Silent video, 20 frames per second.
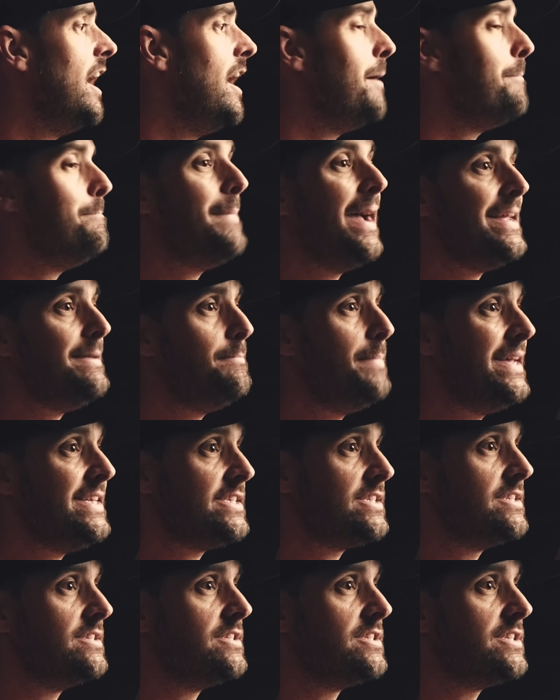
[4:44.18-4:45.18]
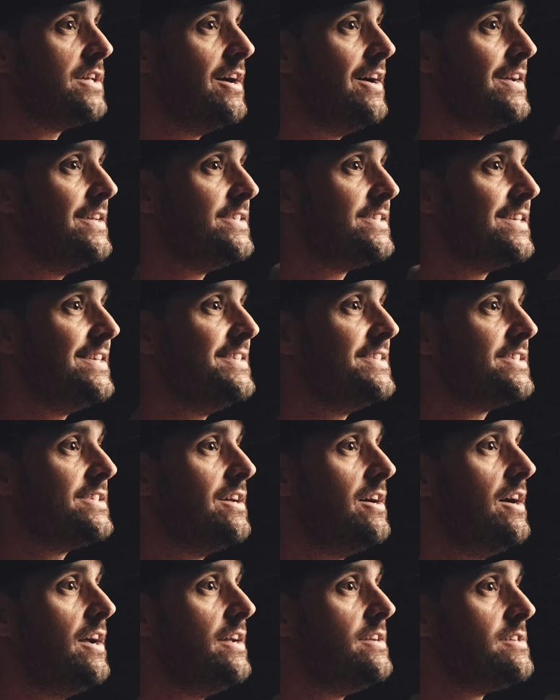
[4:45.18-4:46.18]
uh, main piston size
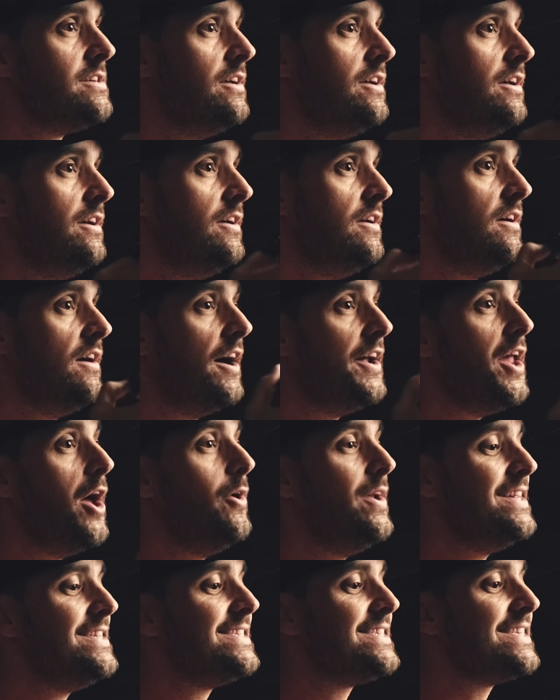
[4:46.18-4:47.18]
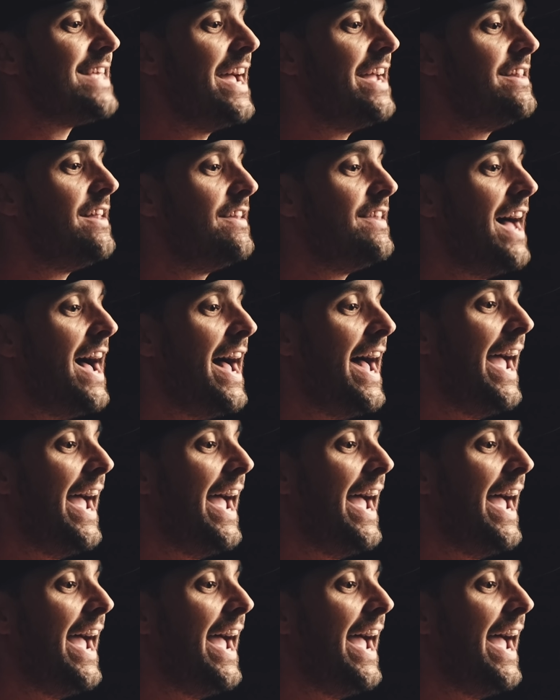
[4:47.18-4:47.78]
inside. And Olin say that that